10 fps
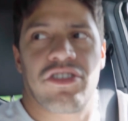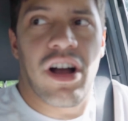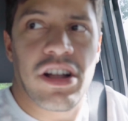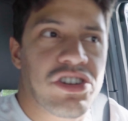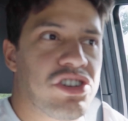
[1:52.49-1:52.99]
so
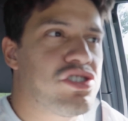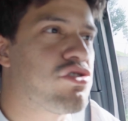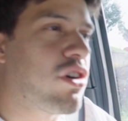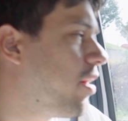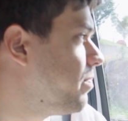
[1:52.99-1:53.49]
I just
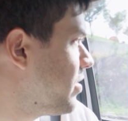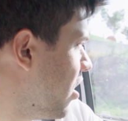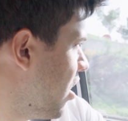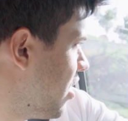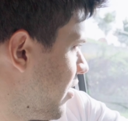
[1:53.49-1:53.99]
dropped
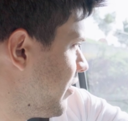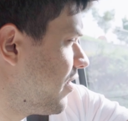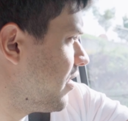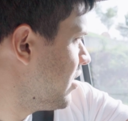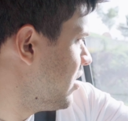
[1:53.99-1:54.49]
off
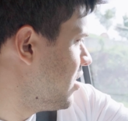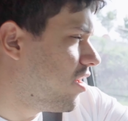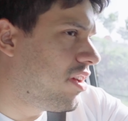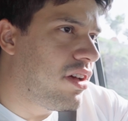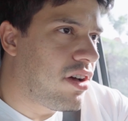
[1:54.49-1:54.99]

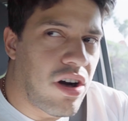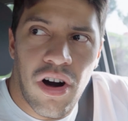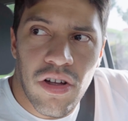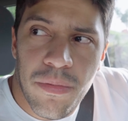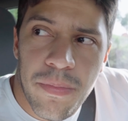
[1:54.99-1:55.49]

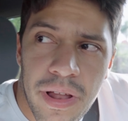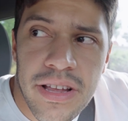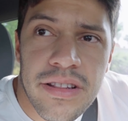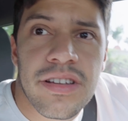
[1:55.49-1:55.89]
all the blank